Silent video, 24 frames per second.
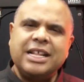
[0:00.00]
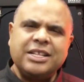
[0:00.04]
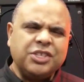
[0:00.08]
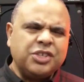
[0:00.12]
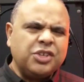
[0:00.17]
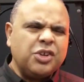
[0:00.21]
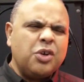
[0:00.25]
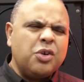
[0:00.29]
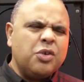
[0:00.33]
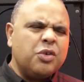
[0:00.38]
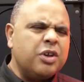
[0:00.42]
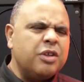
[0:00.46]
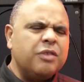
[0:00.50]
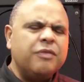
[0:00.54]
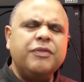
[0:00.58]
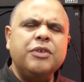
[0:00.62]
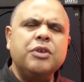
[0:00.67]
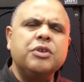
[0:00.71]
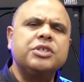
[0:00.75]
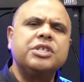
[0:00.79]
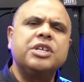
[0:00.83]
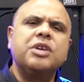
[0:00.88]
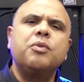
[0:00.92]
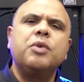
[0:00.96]
not so
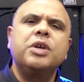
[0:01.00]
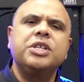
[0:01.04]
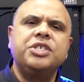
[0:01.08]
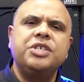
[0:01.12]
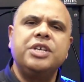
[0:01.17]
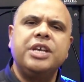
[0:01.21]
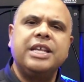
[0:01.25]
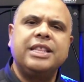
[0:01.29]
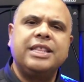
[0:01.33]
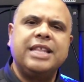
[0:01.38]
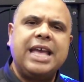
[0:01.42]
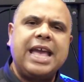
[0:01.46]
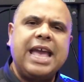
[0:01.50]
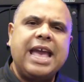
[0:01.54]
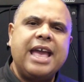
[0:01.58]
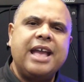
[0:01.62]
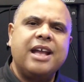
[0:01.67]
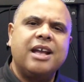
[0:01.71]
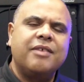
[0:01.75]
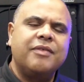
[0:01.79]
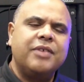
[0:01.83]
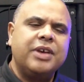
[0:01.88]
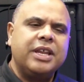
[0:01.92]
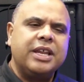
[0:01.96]
confusing once you get the
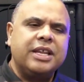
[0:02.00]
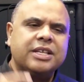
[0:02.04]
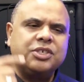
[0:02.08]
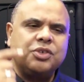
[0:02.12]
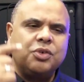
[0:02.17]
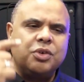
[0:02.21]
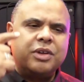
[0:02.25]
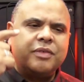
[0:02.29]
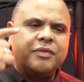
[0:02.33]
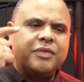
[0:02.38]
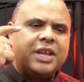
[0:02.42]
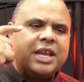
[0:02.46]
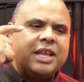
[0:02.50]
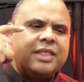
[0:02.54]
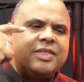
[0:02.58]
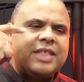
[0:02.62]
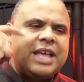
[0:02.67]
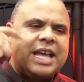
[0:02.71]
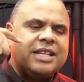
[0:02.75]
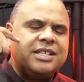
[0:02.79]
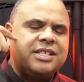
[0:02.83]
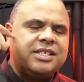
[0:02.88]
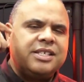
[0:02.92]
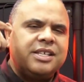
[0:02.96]
hang of it and sort of get
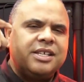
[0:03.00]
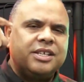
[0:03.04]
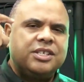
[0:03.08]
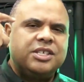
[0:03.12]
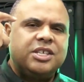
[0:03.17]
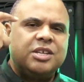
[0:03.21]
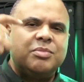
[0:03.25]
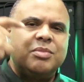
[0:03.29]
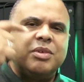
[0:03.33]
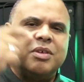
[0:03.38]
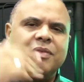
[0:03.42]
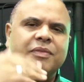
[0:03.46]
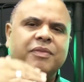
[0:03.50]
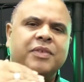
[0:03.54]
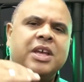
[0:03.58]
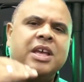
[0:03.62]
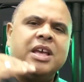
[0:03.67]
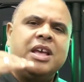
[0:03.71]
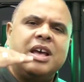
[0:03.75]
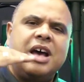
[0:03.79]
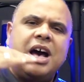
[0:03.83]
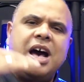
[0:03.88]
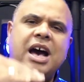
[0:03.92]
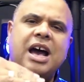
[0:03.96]
that system of
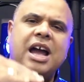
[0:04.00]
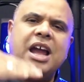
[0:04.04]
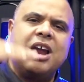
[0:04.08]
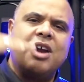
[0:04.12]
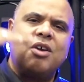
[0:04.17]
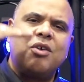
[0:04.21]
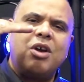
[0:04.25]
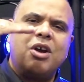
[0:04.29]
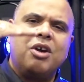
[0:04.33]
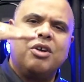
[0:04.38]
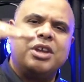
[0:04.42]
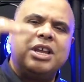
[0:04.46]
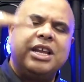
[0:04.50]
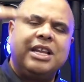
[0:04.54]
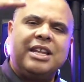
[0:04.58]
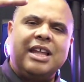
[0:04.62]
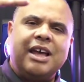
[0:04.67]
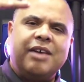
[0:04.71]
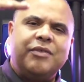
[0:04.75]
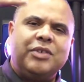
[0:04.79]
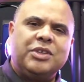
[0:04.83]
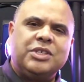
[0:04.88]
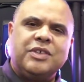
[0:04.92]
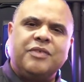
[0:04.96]
hierarchy
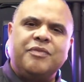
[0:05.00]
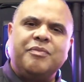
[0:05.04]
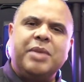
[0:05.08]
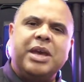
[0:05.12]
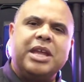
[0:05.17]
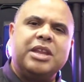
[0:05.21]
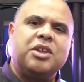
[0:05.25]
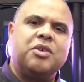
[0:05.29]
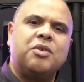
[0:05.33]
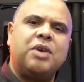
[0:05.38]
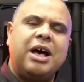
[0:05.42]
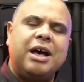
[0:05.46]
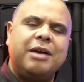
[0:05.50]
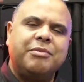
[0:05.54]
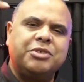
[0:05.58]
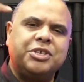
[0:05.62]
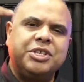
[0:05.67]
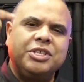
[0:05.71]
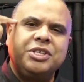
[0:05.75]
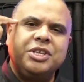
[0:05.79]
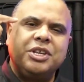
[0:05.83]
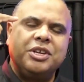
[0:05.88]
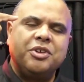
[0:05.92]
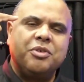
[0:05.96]
levels of menu
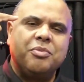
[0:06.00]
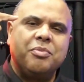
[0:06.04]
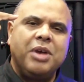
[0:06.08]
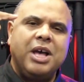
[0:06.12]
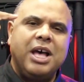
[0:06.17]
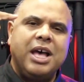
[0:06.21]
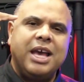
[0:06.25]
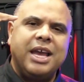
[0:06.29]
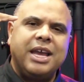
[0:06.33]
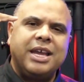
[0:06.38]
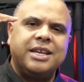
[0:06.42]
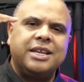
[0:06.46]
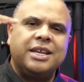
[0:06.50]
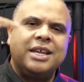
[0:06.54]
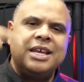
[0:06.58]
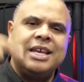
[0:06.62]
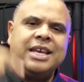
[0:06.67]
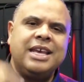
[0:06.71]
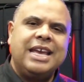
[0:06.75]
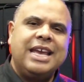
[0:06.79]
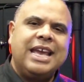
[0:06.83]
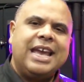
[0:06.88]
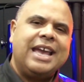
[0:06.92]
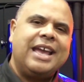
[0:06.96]
options in your mind,
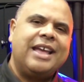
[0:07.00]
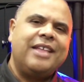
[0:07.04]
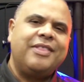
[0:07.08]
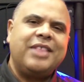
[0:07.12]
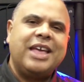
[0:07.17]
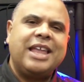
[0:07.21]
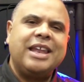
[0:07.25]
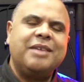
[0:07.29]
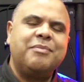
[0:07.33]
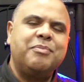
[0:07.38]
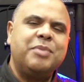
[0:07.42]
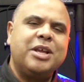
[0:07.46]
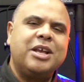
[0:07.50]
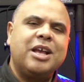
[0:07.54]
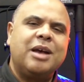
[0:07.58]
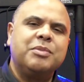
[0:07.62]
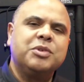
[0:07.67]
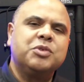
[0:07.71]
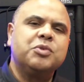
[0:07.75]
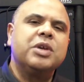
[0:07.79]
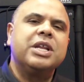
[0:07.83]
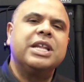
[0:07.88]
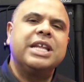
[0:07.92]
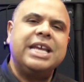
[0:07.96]
and then it
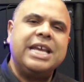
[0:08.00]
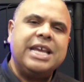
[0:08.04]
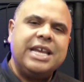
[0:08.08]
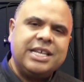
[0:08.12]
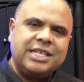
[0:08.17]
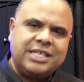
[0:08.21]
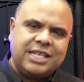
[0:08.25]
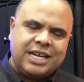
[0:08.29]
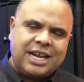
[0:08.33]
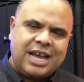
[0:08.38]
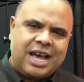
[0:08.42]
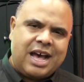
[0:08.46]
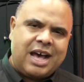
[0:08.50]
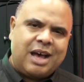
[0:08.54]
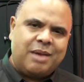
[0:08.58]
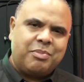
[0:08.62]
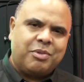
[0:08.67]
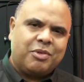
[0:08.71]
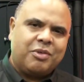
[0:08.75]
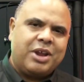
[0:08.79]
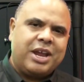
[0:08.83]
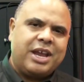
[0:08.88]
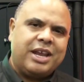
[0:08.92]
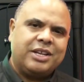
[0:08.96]
becomes really easy to
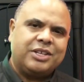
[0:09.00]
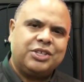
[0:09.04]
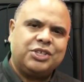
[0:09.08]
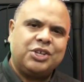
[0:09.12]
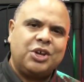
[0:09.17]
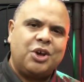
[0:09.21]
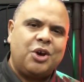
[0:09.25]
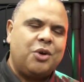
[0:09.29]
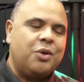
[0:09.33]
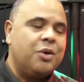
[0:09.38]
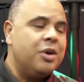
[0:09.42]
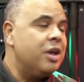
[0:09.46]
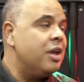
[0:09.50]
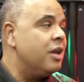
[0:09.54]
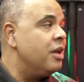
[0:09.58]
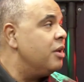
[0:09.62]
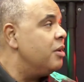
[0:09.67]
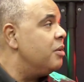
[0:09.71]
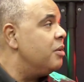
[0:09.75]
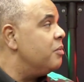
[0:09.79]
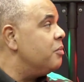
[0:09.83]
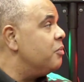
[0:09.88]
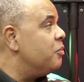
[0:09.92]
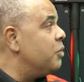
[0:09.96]
operate. So
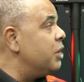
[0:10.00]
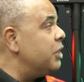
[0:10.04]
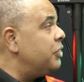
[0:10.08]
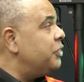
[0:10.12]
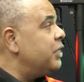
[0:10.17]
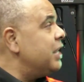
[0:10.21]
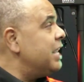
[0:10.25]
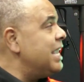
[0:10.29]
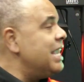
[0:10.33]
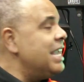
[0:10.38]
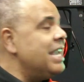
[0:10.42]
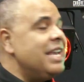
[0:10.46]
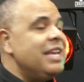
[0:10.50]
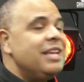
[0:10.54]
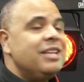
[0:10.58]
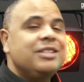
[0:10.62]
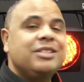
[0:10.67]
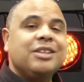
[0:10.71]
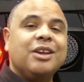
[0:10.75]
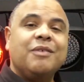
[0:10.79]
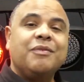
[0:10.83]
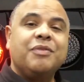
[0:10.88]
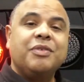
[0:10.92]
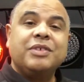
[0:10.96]
with the
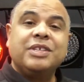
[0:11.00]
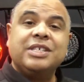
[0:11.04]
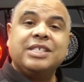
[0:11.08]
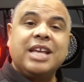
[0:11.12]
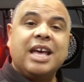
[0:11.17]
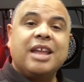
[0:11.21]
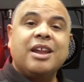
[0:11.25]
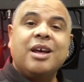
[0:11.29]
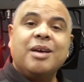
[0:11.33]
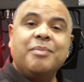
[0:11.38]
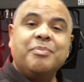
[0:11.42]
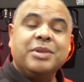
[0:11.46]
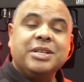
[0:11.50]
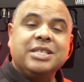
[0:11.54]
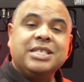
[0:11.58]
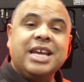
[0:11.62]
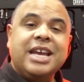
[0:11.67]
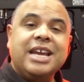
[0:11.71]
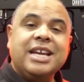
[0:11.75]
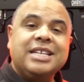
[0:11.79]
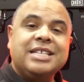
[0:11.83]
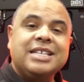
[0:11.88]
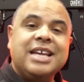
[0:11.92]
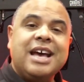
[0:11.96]
ease of the setup and
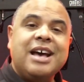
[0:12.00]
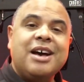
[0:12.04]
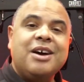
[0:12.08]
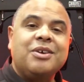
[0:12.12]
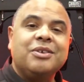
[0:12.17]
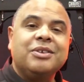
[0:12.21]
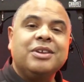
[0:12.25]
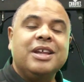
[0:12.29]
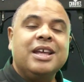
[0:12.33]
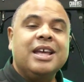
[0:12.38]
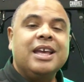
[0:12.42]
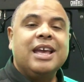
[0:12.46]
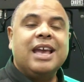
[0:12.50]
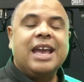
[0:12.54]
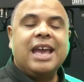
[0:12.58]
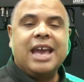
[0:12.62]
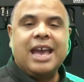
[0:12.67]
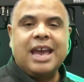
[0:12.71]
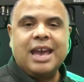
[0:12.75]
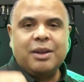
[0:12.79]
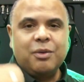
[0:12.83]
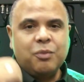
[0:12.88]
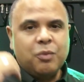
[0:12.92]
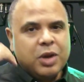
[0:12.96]
takedown,
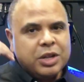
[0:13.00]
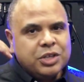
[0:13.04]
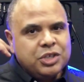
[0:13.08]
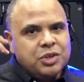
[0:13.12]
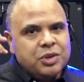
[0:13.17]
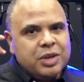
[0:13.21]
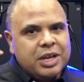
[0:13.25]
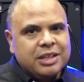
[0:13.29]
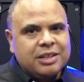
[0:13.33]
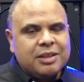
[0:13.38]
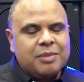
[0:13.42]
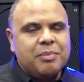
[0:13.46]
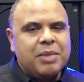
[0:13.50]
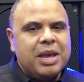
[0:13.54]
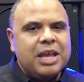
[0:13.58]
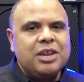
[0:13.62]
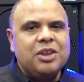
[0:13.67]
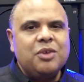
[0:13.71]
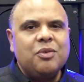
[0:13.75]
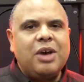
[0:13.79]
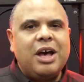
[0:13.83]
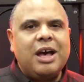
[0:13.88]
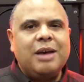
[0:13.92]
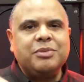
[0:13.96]
and once you get the
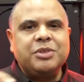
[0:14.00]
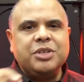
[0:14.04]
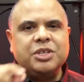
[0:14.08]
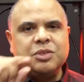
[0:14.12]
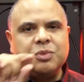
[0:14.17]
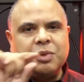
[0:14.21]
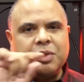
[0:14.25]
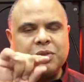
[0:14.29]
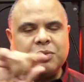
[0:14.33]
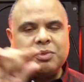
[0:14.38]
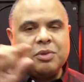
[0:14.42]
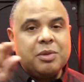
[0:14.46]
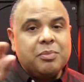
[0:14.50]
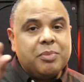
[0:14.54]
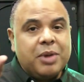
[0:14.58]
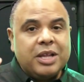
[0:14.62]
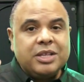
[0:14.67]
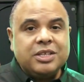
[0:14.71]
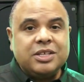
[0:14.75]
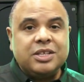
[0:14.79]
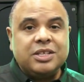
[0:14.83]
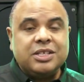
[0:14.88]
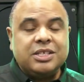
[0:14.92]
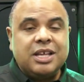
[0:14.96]
menu options with 3
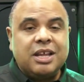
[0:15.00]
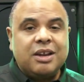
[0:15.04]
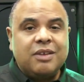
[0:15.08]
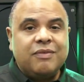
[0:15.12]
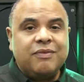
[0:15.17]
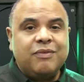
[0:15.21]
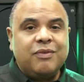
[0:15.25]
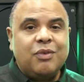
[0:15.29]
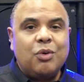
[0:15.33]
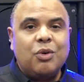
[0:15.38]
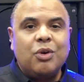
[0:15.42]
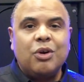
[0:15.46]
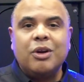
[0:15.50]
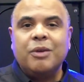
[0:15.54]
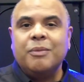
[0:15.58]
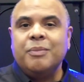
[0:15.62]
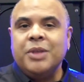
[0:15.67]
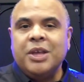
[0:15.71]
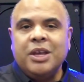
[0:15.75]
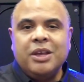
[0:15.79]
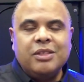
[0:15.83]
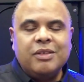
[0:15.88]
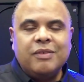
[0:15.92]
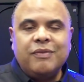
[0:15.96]
buttons instead of 4,
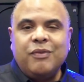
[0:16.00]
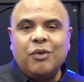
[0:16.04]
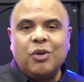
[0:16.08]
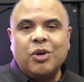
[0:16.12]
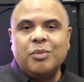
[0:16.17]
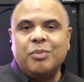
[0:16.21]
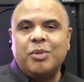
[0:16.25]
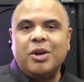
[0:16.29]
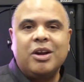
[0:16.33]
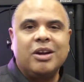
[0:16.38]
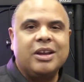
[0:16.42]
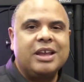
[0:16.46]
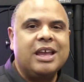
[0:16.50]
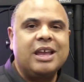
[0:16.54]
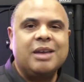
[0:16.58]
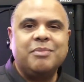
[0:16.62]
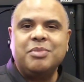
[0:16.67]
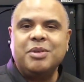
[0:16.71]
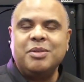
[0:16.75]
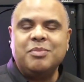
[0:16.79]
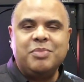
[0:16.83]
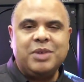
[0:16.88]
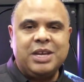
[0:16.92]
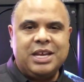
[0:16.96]
the 4BAR
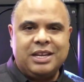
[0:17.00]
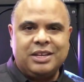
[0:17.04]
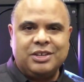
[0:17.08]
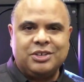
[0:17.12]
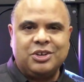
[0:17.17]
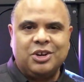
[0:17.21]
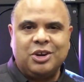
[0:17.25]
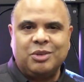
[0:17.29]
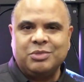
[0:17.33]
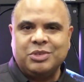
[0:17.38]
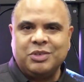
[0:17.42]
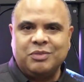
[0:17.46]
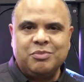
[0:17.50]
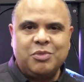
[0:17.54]
can't be beat in terms